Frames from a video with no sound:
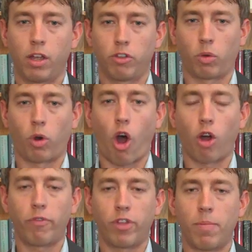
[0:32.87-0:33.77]
So are
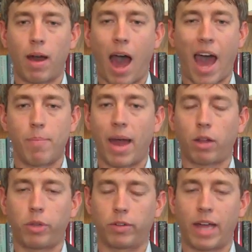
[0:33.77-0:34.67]
all of them
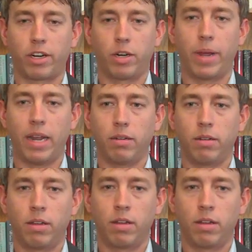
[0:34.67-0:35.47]
automatically allowed to debate?